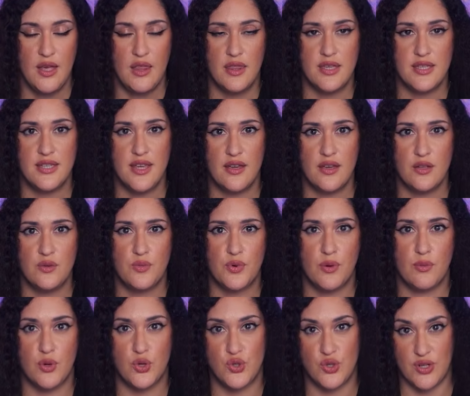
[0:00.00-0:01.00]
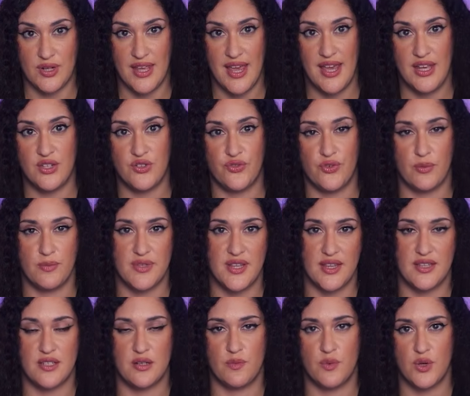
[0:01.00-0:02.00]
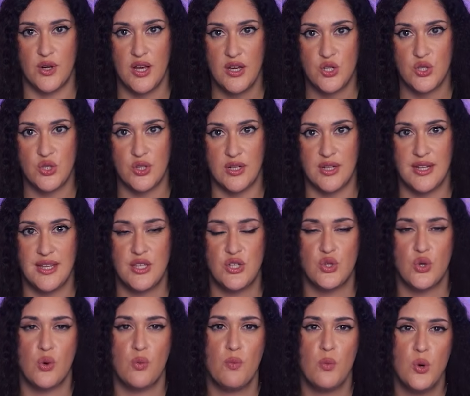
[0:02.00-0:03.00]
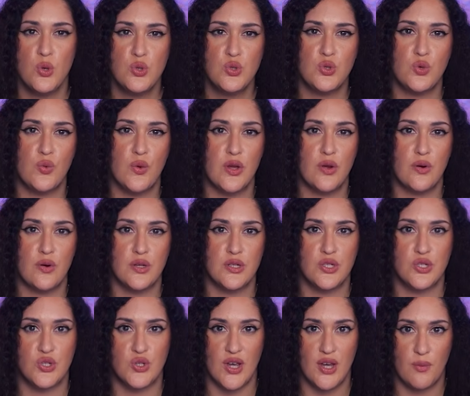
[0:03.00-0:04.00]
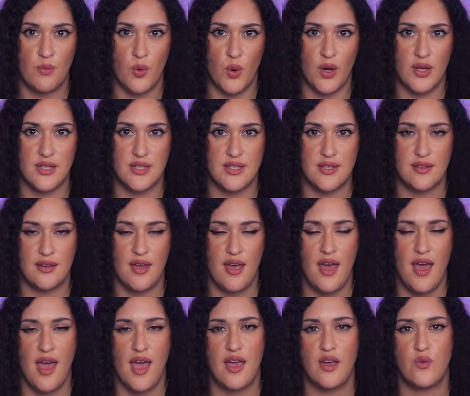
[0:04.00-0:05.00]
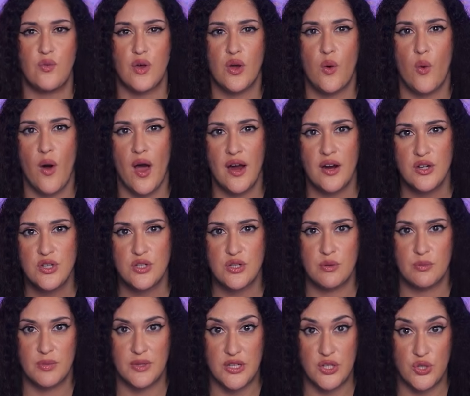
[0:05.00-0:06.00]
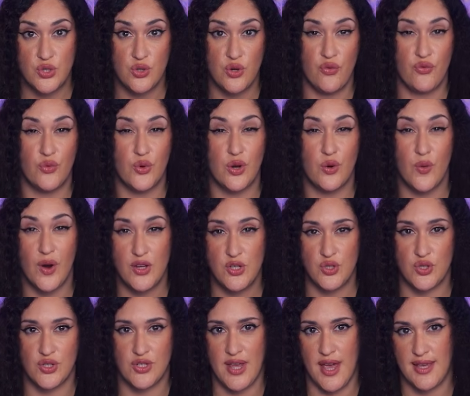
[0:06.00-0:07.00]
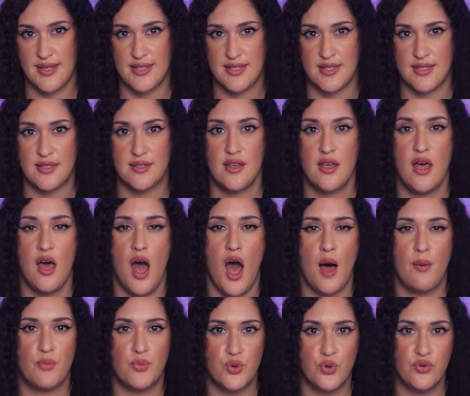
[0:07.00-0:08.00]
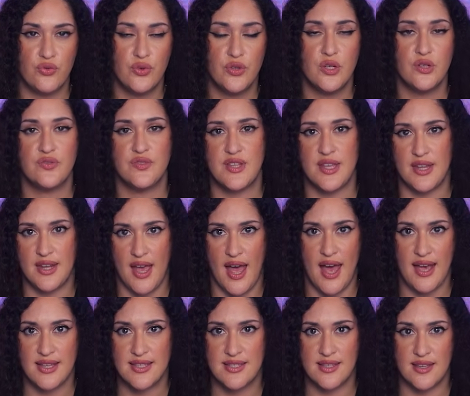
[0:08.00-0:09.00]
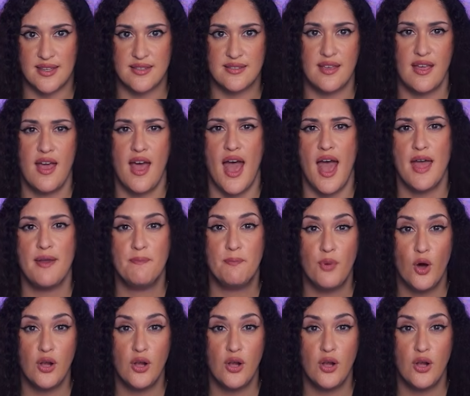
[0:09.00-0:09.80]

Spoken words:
The second promotion gate from test to production is your most rigorous checkpoint. It requires completion of regression tests, approval of data access, and